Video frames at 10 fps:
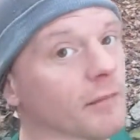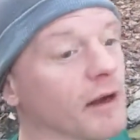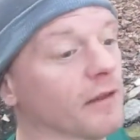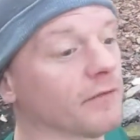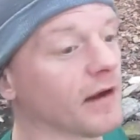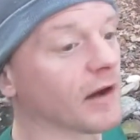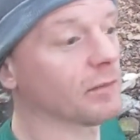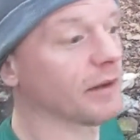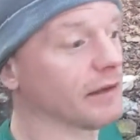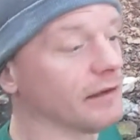by the fire
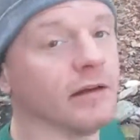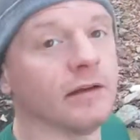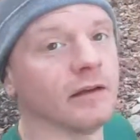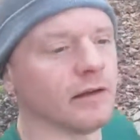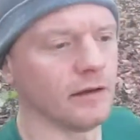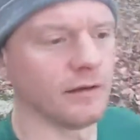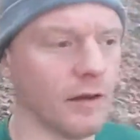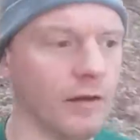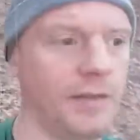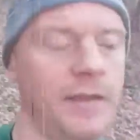pit.
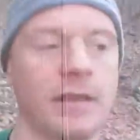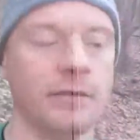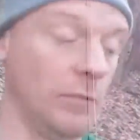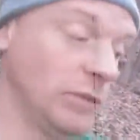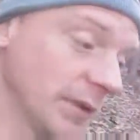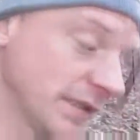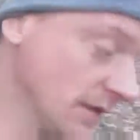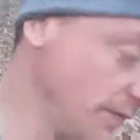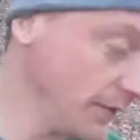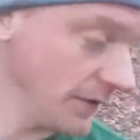So I think in most places
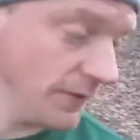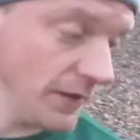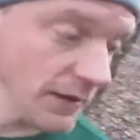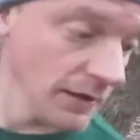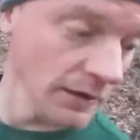it's 50 feet.